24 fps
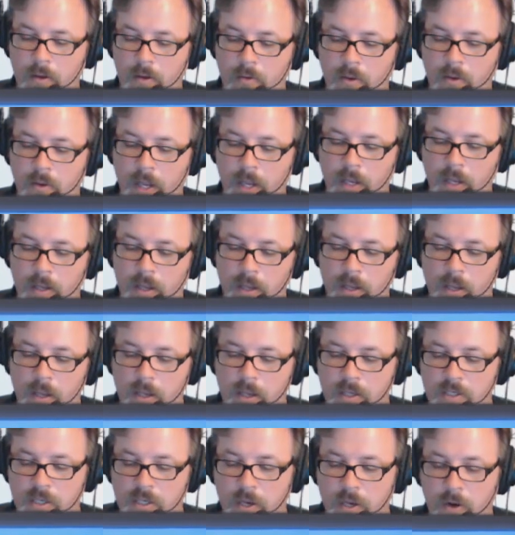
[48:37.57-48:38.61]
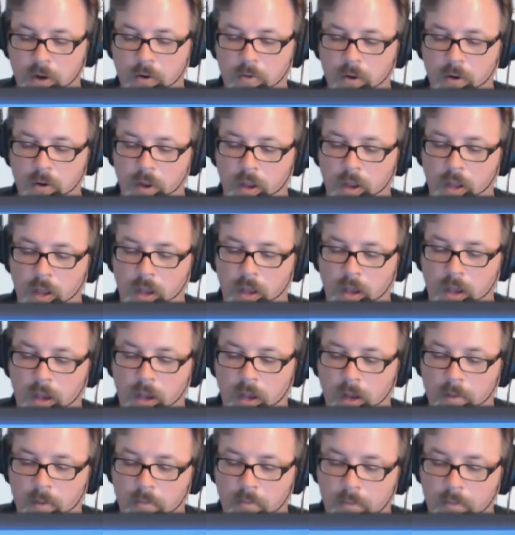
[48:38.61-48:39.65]
Okay, so
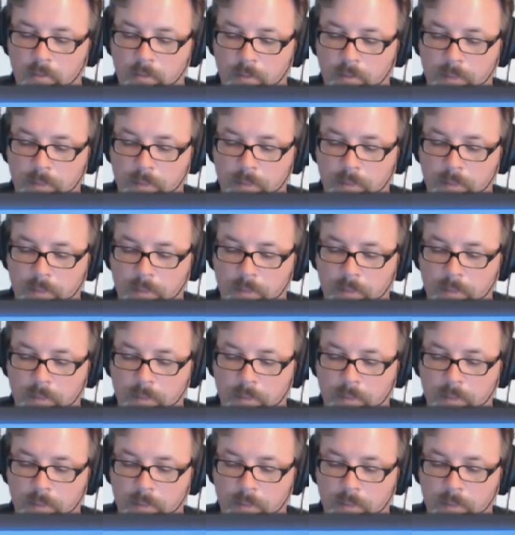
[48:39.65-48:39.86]
um,